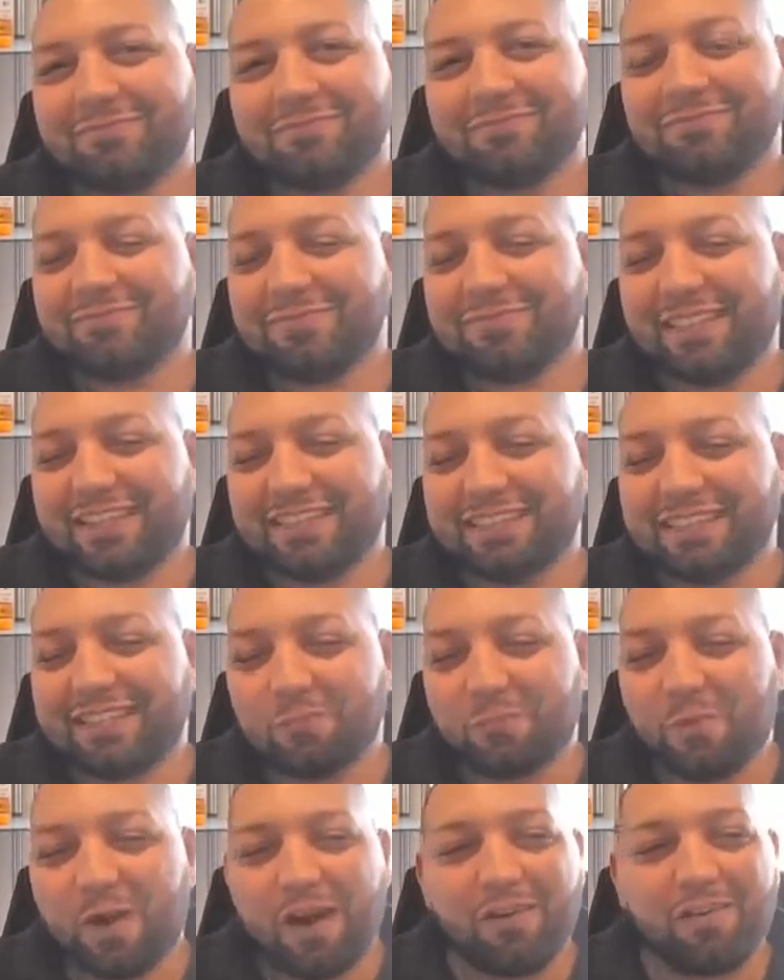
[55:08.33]
they
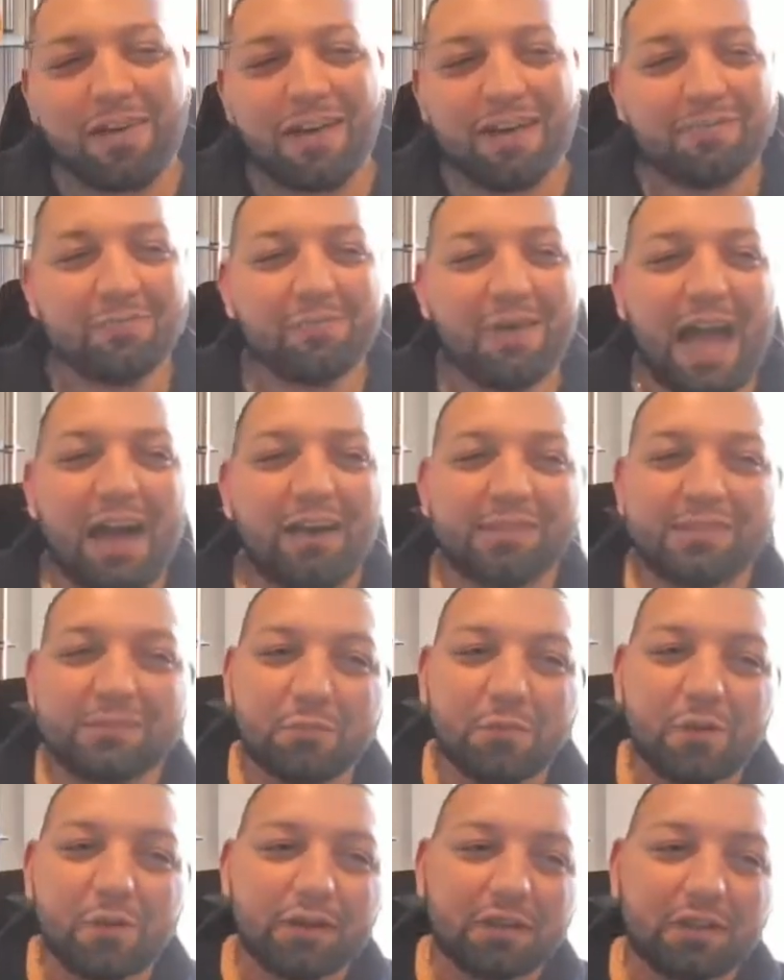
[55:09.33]
said, well, how's it
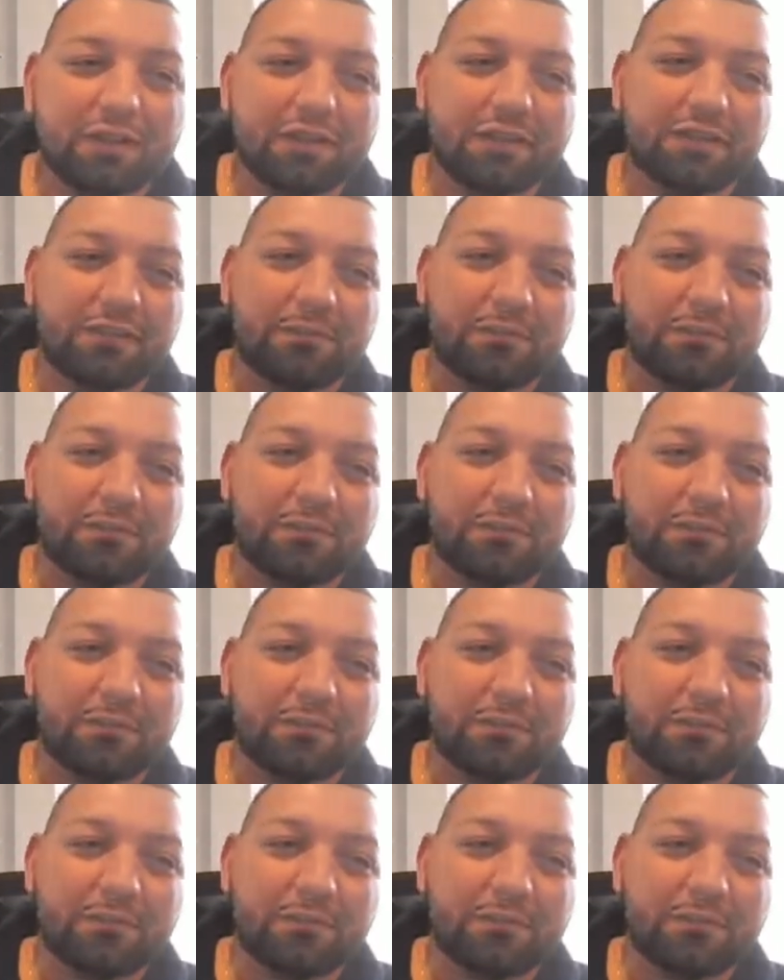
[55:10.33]
work?